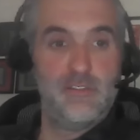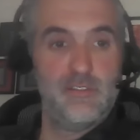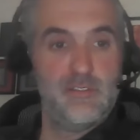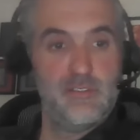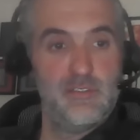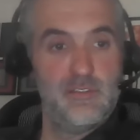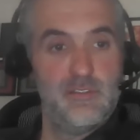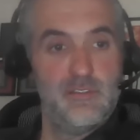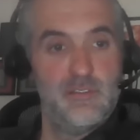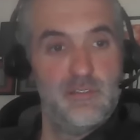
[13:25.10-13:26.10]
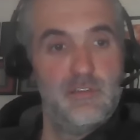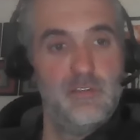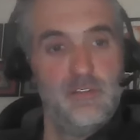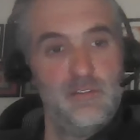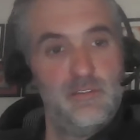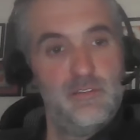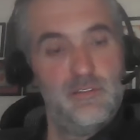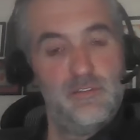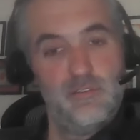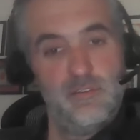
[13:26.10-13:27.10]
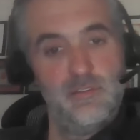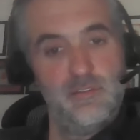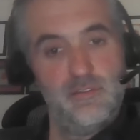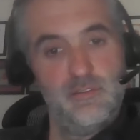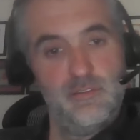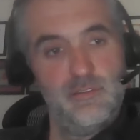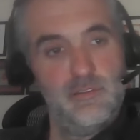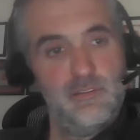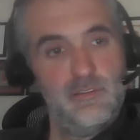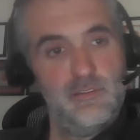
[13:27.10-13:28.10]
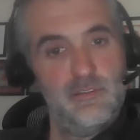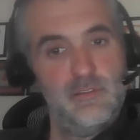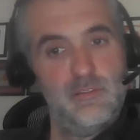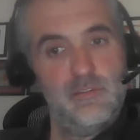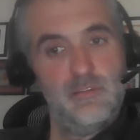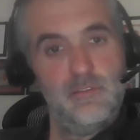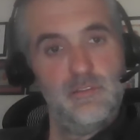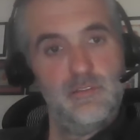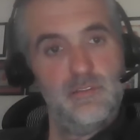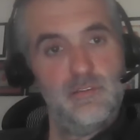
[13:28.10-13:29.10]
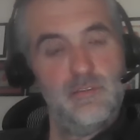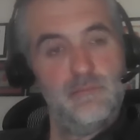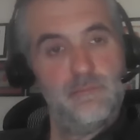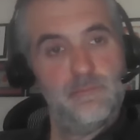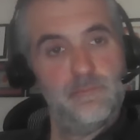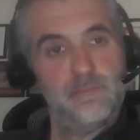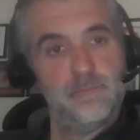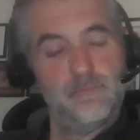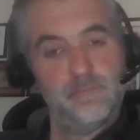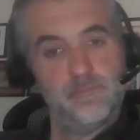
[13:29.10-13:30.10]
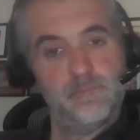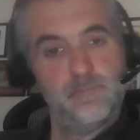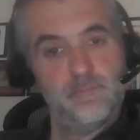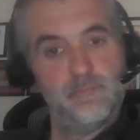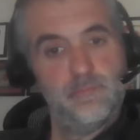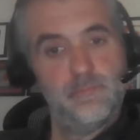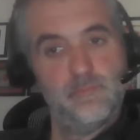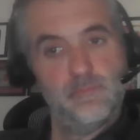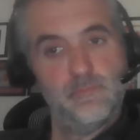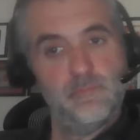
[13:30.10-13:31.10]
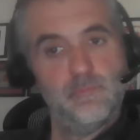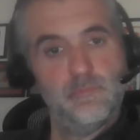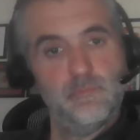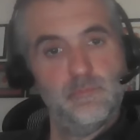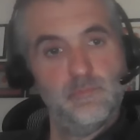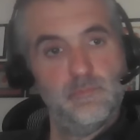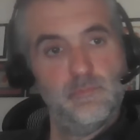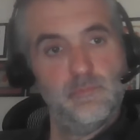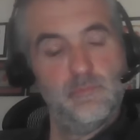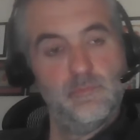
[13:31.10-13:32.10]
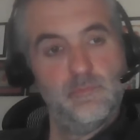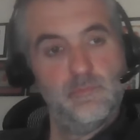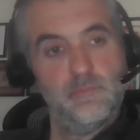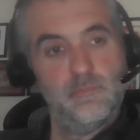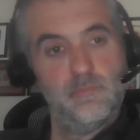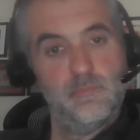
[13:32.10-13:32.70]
(not speaking)